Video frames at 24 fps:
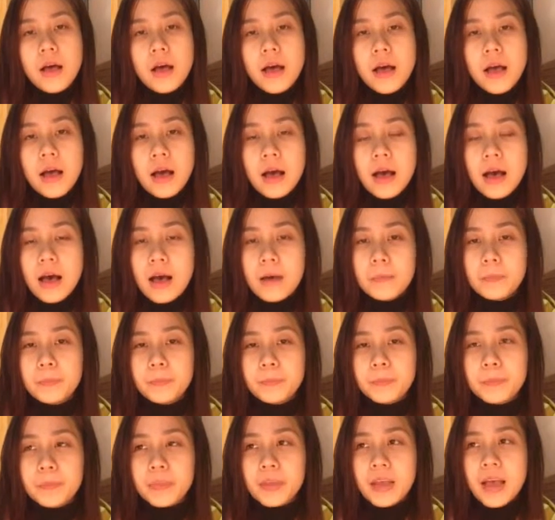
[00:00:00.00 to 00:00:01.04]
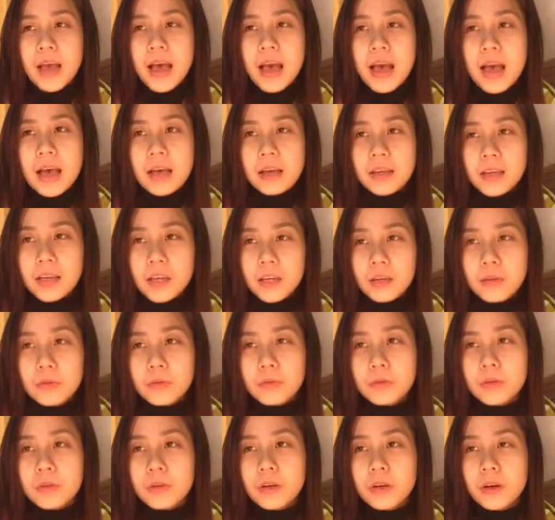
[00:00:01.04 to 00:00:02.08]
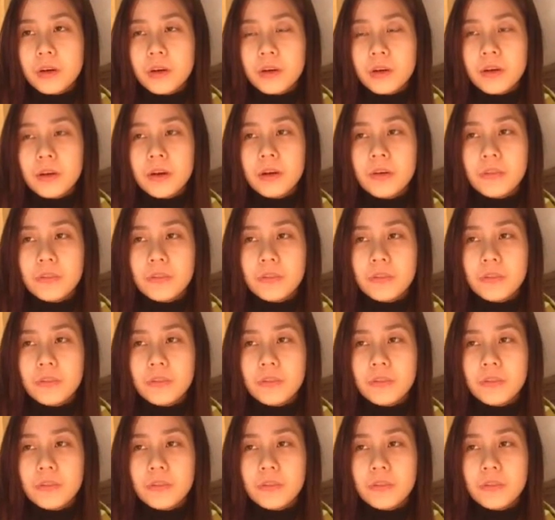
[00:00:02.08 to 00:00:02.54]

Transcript: No, I was curious about the